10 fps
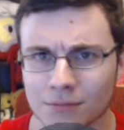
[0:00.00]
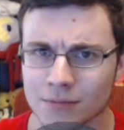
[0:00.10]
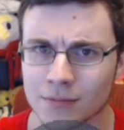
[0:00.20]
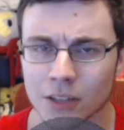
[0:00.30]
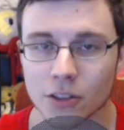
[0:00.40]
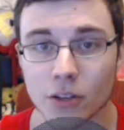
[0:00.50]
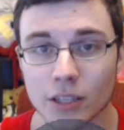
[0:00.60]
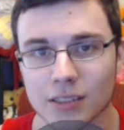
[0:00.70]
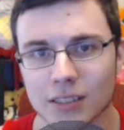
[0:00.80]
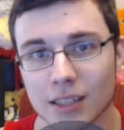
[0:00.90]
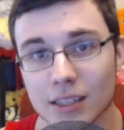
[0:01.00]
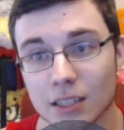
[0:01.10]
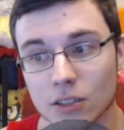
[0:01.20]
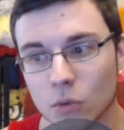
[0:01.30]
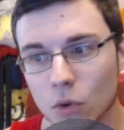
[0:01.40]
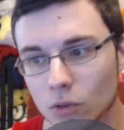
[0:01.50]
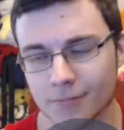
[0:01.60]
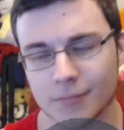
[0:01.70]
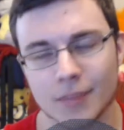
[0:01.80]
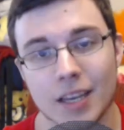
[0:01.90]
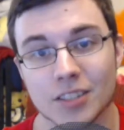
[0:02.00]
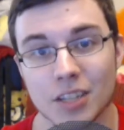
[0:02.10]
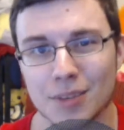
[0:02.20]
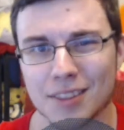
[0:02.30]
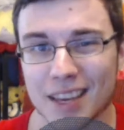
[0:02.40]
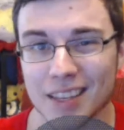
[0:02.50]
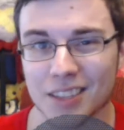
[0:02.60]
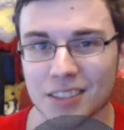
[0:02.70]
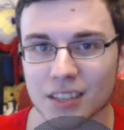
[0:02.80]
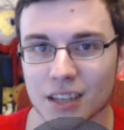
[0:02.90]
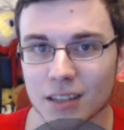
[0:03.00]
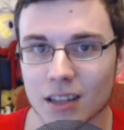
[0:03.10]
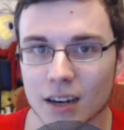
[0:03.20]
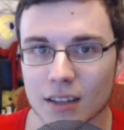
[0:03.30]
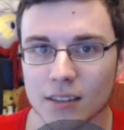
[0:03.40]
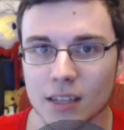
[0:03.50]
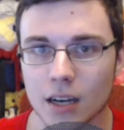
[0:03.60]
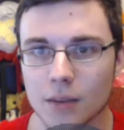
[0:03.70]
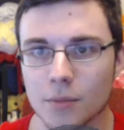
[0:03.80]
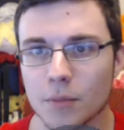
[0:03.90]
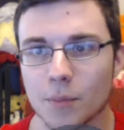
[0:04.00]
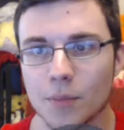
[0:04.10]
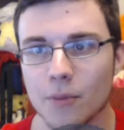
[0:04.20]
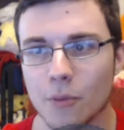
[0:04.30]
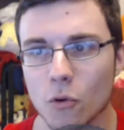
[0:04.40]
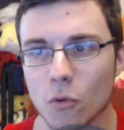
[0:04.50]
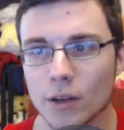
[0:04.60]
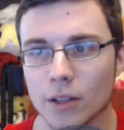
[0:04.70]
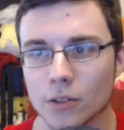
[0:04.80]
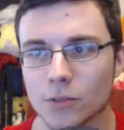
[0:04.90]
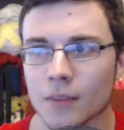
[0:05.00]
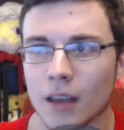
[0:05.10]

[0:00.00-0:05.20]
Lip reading: know that it's not the end of the world. It's going to be thankless a lot of the time. People will...